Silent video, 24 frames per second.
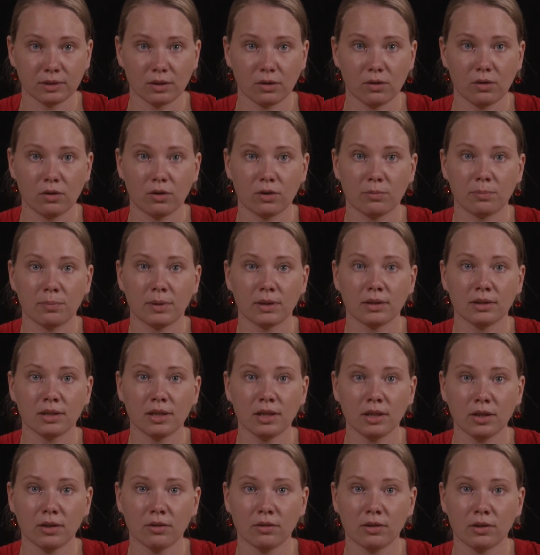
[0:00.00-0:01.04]
or
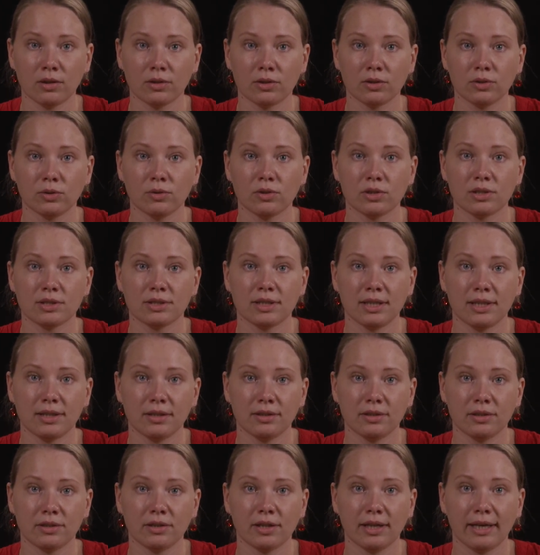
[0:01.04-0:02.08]
particular to a
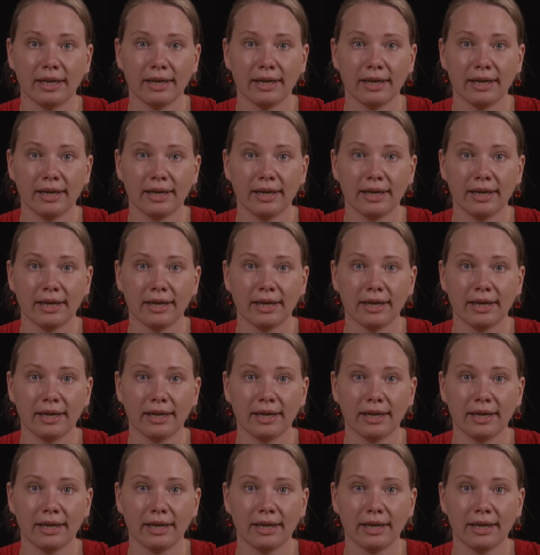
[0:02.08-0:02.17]
certain